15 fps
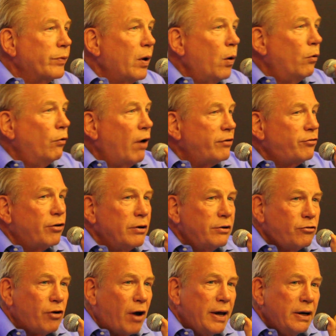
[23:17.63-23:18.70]
Russia,
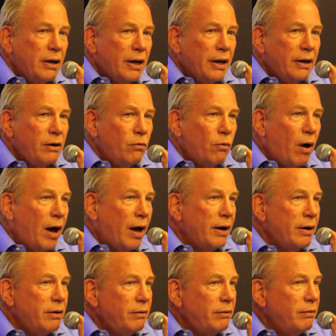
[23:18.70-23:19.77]
China, and
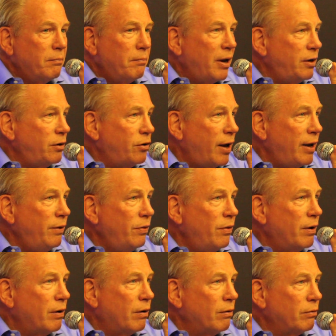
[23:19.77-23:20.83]
Iran maintained
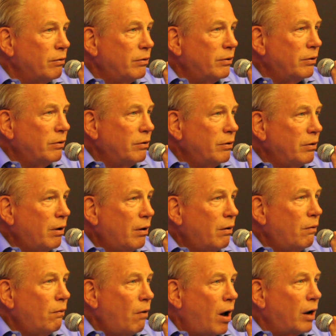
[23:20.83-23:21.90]
their
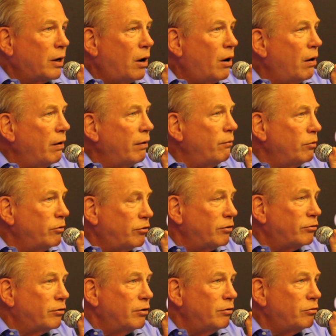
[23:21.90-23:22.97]
rock-hard
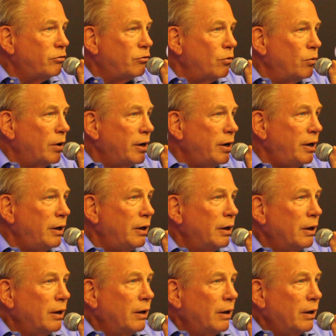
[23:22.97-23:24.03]
resistance to any
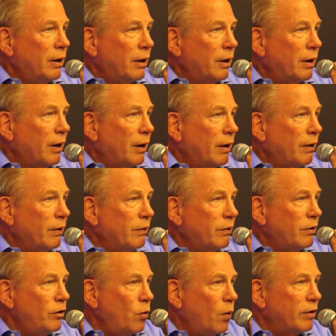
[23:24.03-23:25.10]

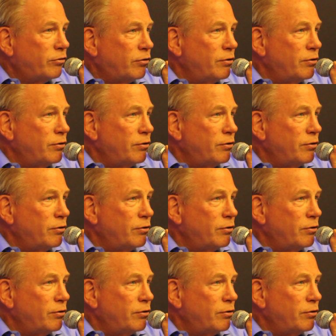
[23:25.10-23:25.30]
U.S.